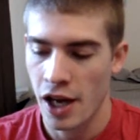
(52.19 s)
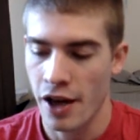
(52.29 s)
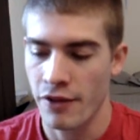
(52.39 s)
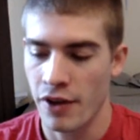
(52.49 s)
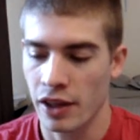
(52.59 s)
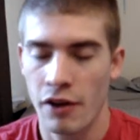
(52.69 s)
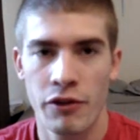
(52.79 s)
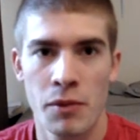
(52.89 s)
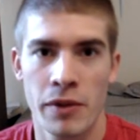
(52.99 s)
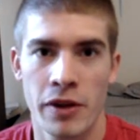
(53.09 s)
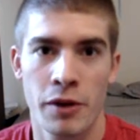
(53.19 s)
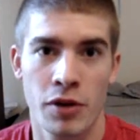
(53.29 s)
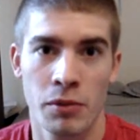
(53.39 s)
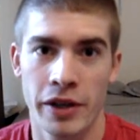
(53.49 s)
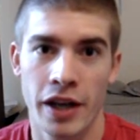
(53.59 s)
and they love them, and they'd
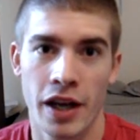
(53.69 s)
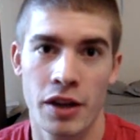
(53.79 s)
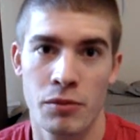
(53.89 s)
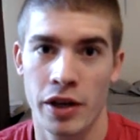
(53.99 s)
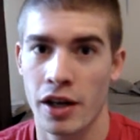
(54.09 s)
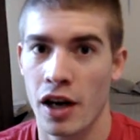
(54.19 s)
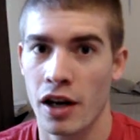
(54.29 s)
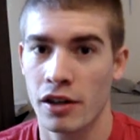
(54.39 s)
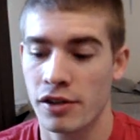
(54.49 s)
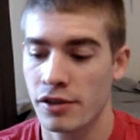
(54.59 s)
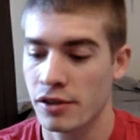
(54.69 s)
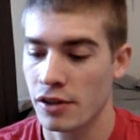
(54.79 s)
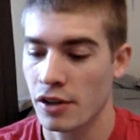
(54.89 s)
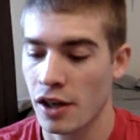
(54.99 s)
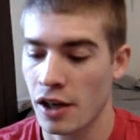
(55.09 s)
probably get them regardless